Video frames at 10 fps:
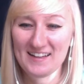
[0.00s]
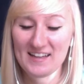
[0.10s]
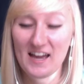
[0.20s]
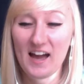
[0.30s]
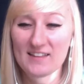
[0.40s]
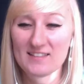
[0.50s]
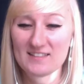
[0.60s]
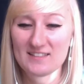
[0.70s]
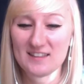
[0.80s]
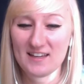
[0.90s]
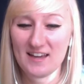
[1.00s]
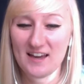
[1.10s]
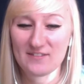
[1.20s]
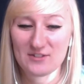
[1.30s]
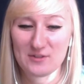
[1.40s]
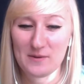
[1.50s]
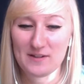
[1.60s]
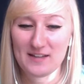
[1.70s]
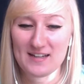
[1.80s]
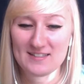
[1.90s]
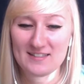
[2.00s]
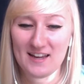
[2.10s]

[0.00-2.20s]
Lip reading: I listened to the anniversary podcast,